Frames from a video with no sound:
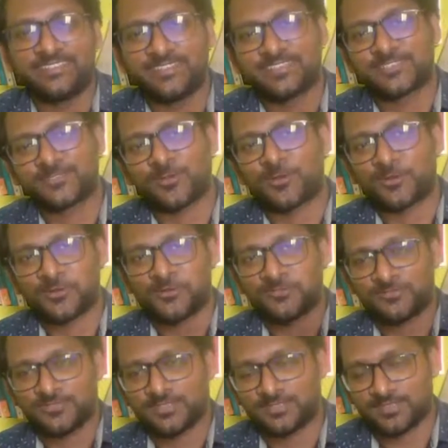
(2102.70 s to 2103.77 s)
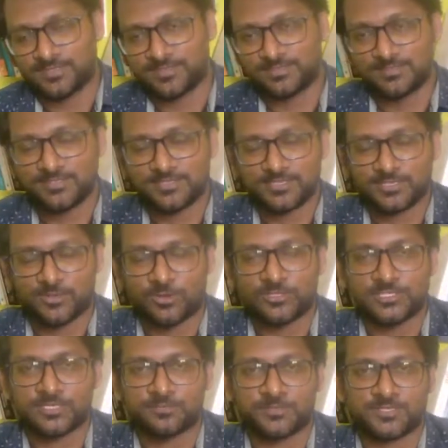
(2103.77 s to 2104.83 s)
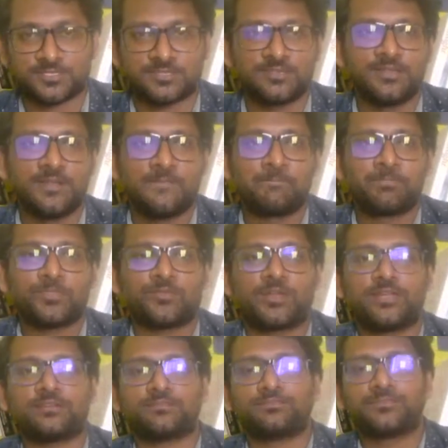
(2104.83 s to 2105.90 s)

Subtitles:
this sort of concepts, right?